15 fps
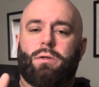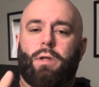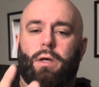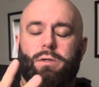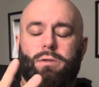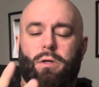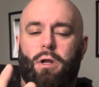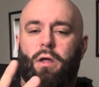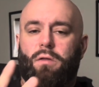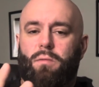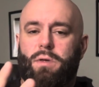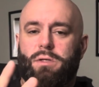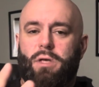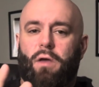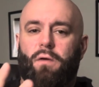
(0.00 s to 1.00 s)
That's going to have to
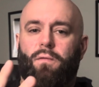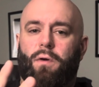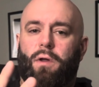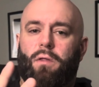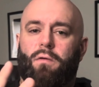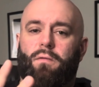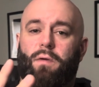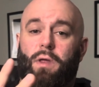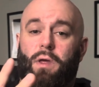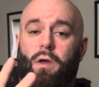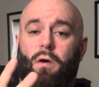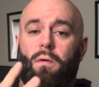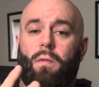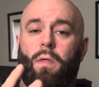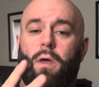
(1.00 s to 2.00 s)
be saved for another
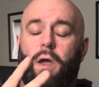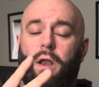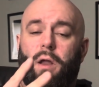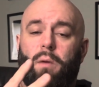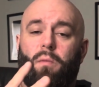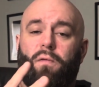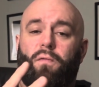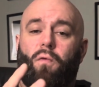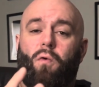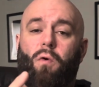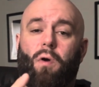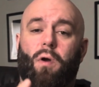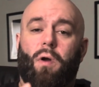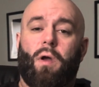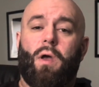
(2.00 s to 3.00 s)
video. And number
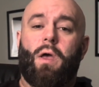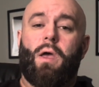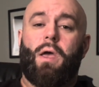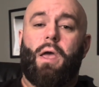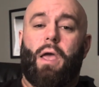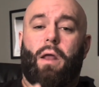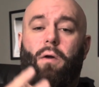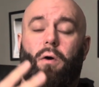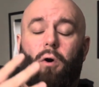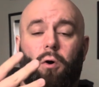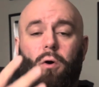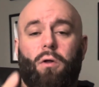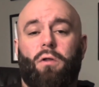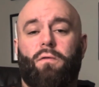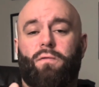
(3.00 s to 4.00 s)
4, in
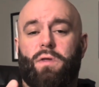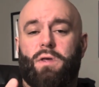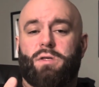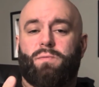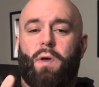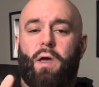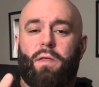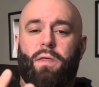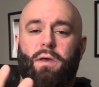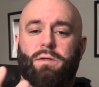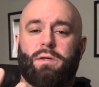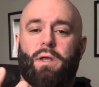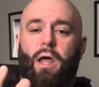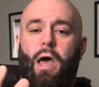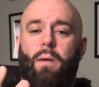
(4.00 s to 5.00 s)
all of these bad things
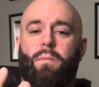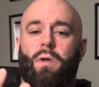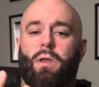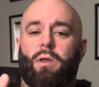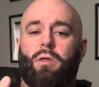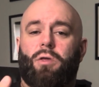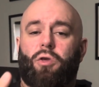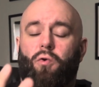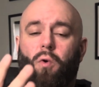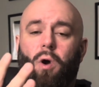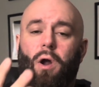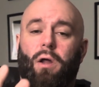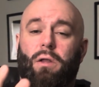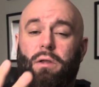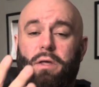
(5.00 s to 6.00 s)
that happen, you
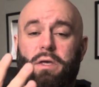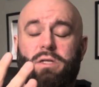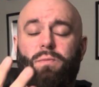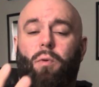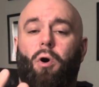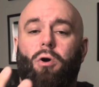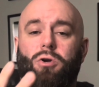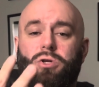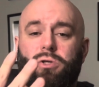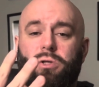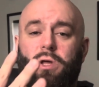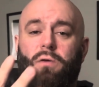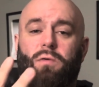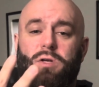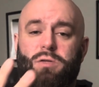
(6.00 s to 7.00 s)
are at least
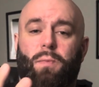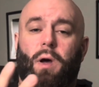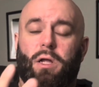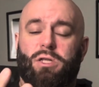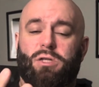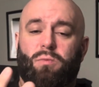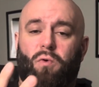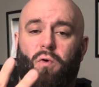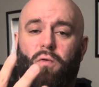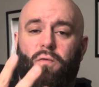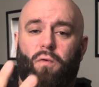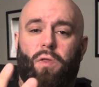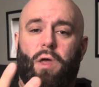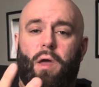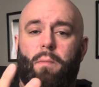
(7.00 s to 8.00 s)
partially responsible
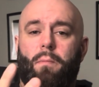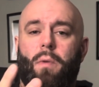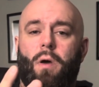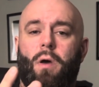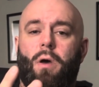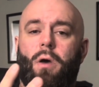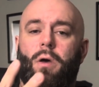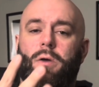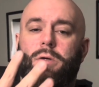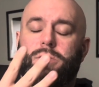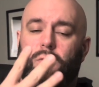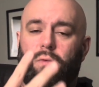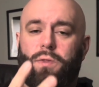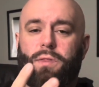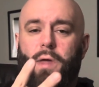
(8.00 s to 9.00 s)
for them. So
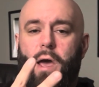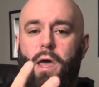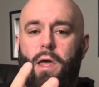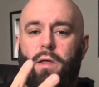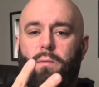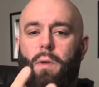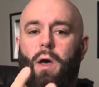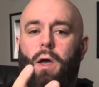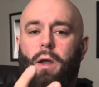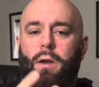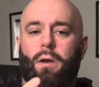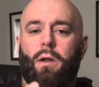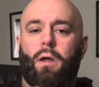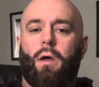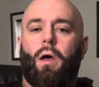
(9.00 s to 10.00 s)
with that in
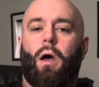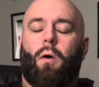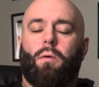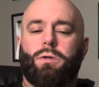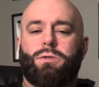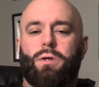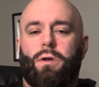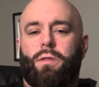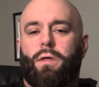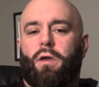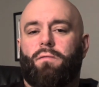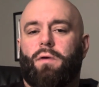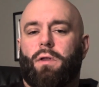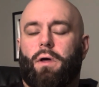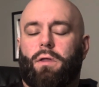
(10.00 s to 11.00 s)
mind, I want you to think
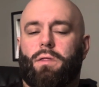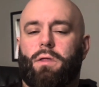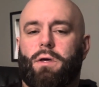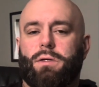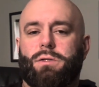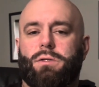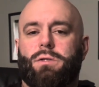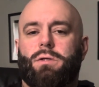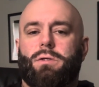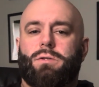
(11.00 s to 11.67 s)
of it like this.